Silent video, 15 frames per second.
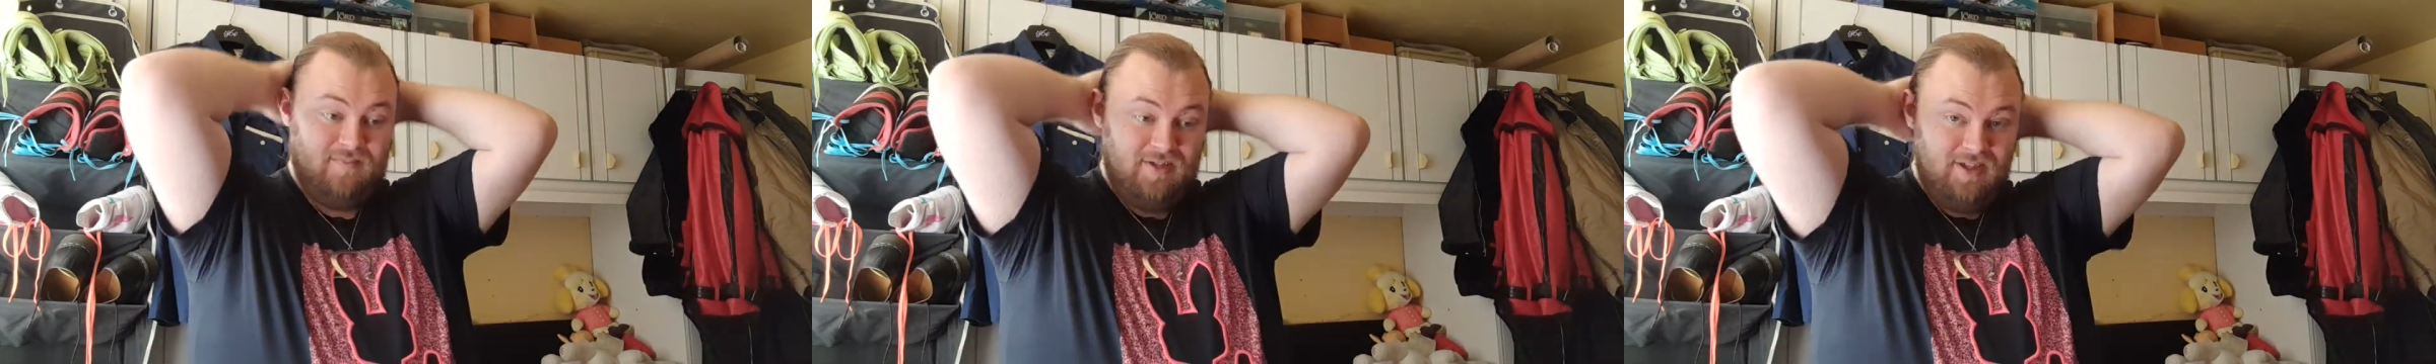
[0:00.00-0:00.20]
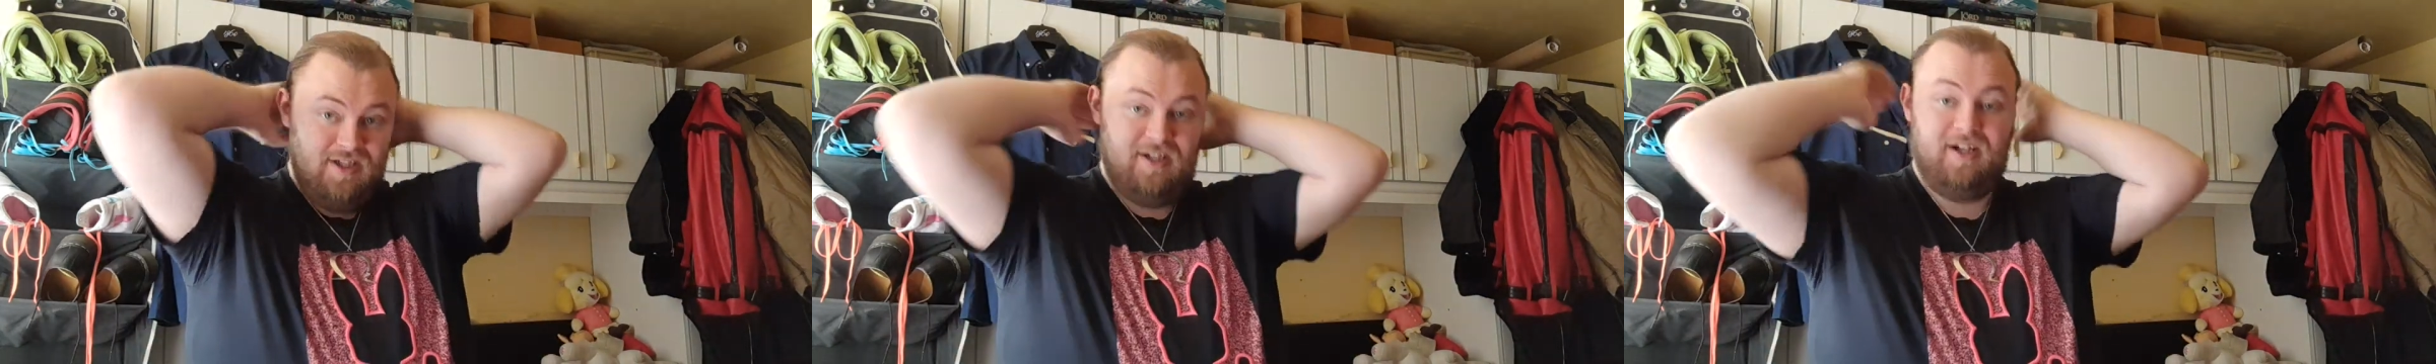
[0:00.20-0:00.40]

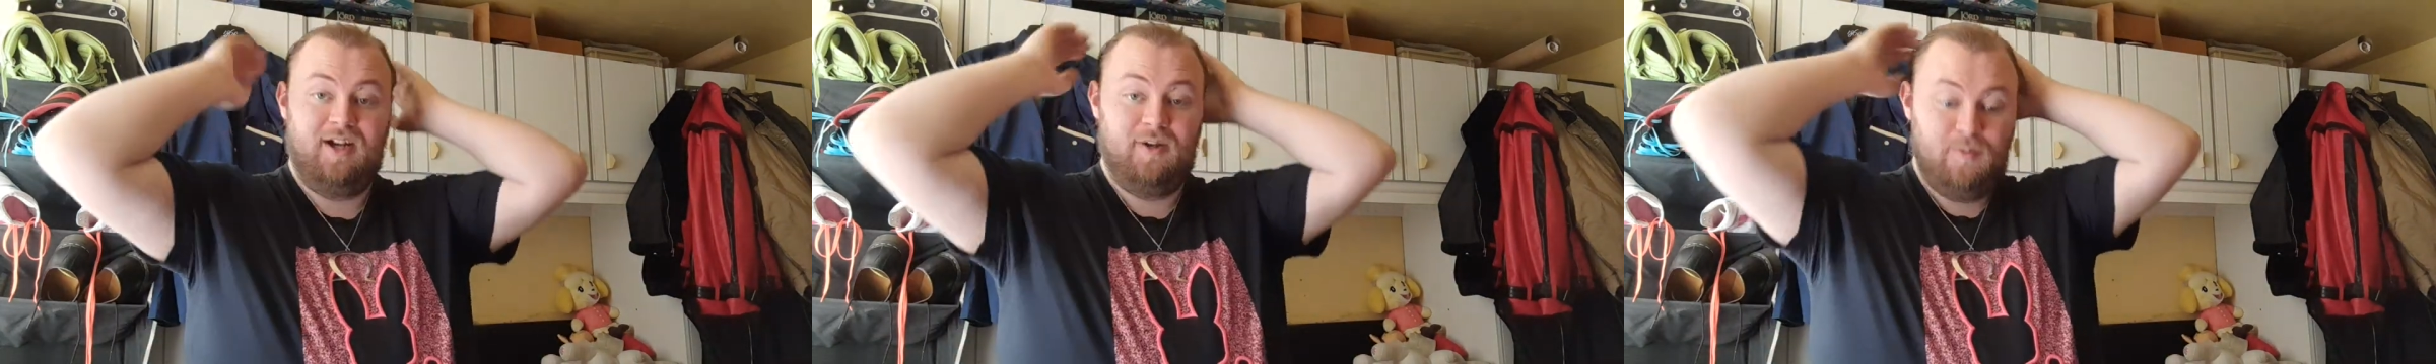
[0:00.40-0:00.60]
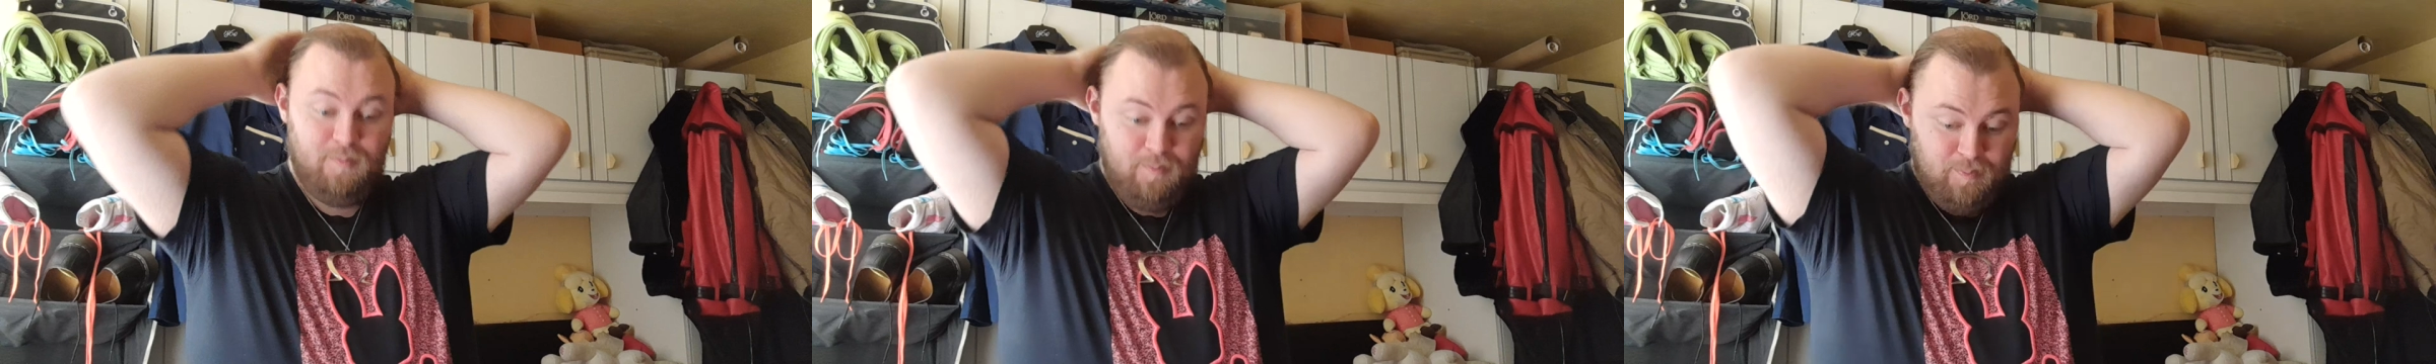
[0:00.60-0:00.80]
you
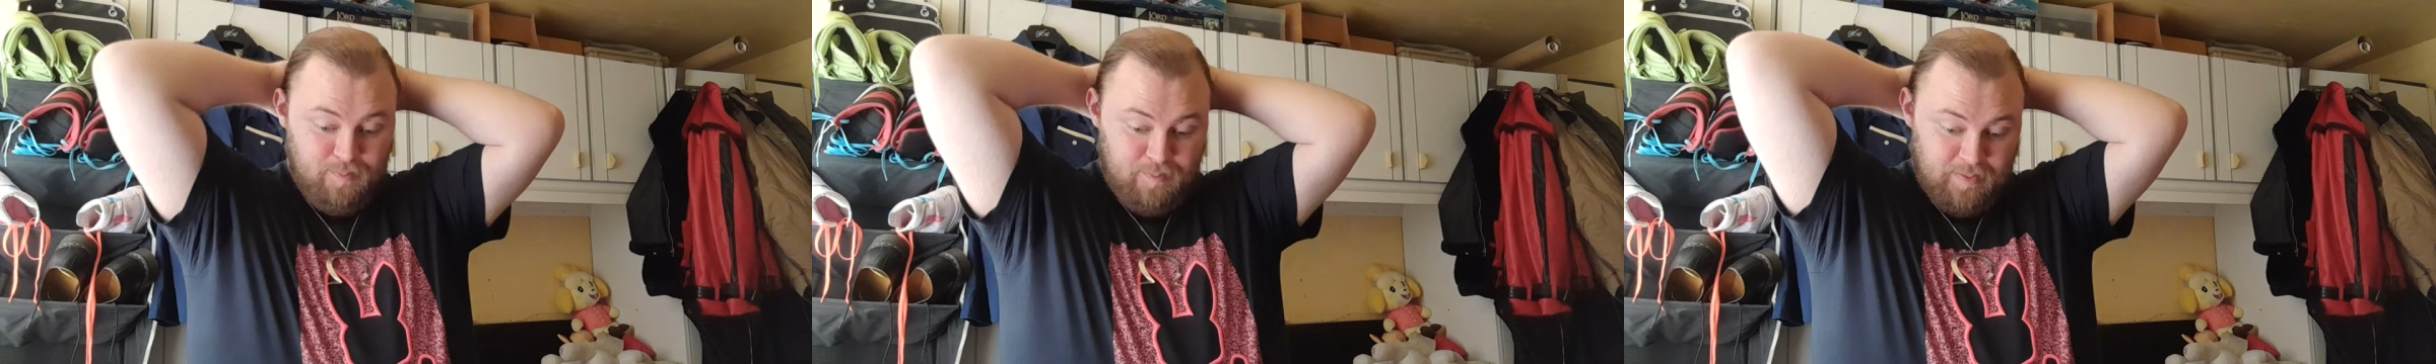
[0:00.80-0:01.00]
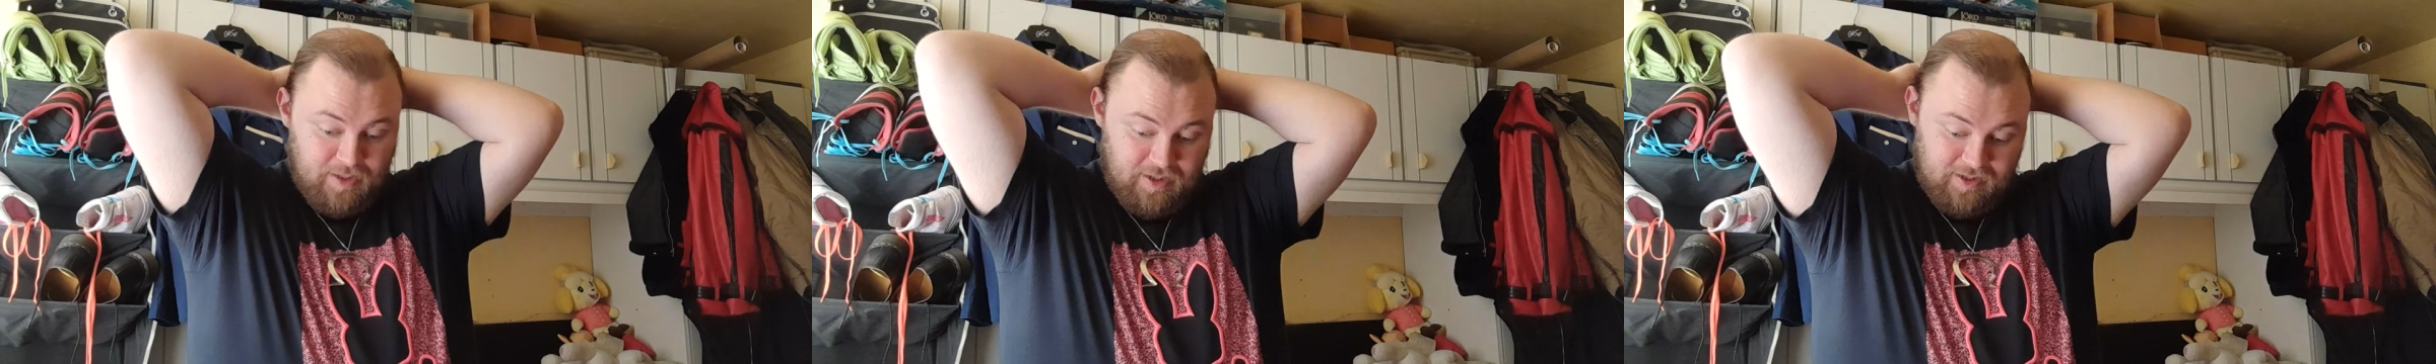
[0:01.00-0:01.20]
know,
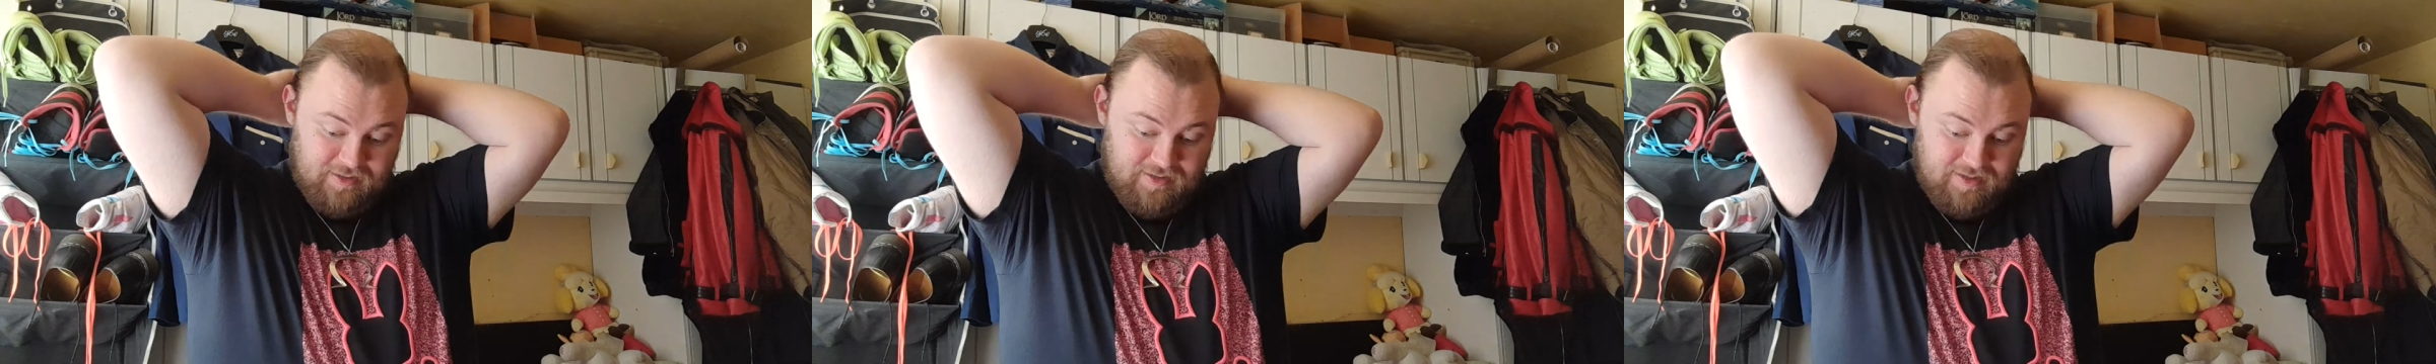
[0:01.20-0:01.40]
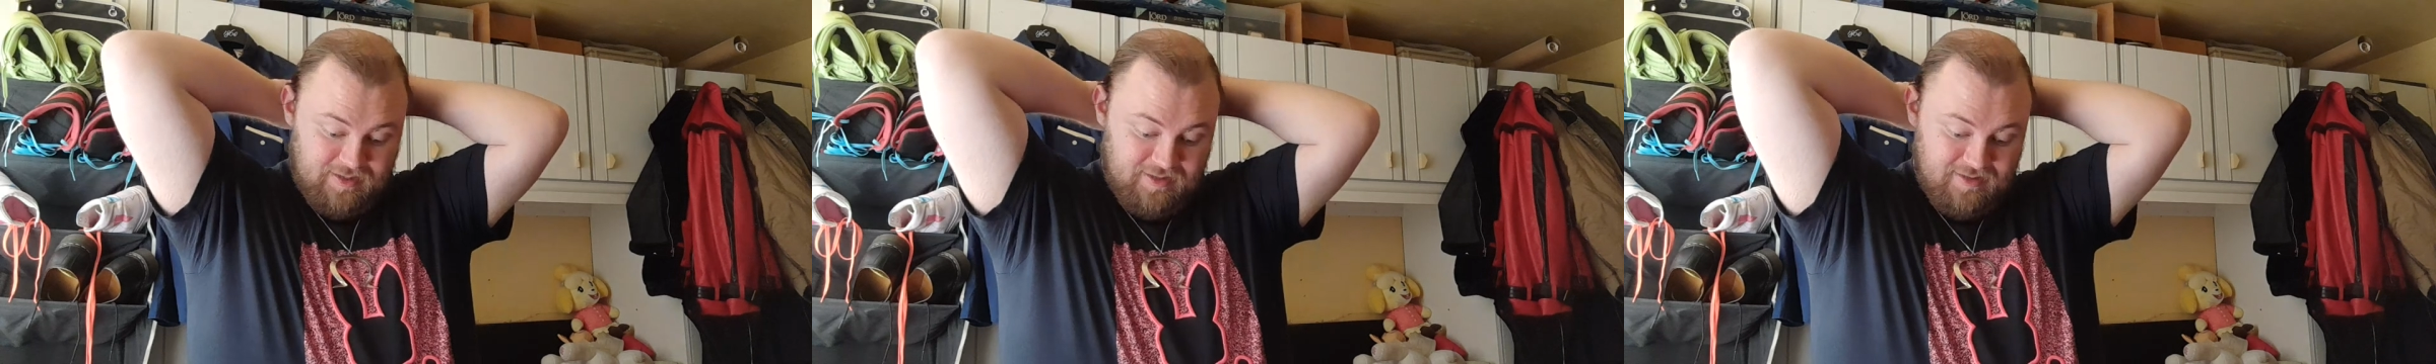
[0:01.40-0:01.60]

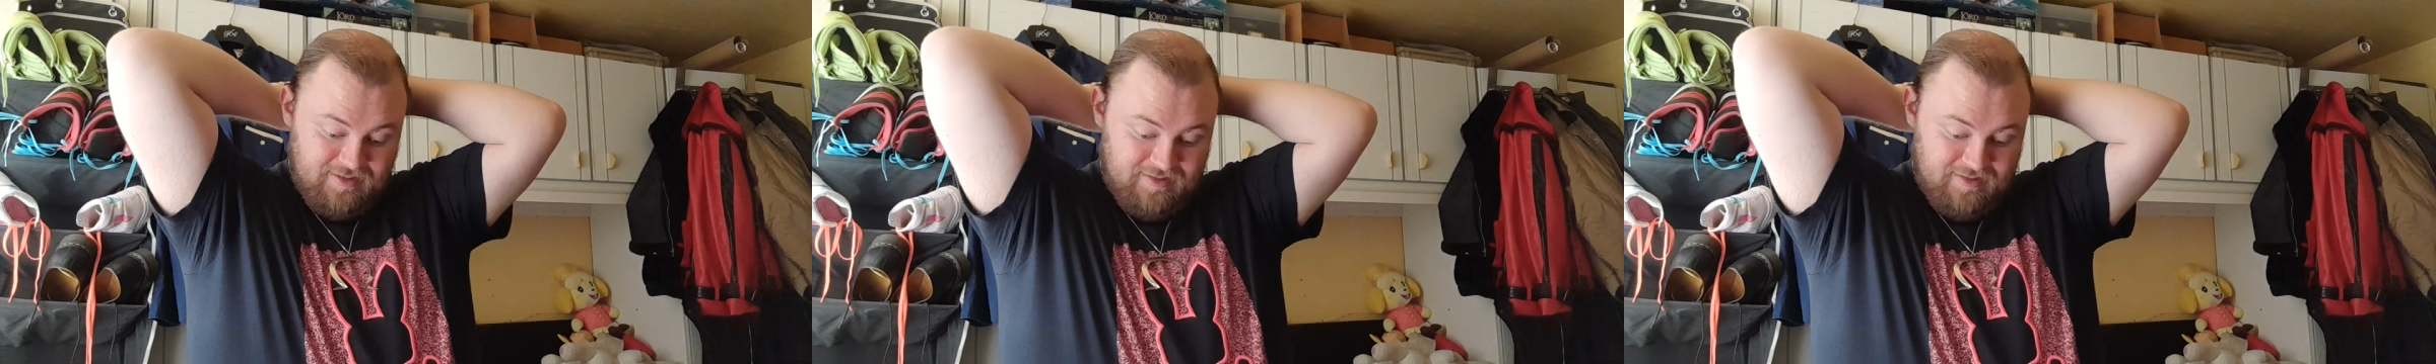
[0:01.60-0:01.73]
but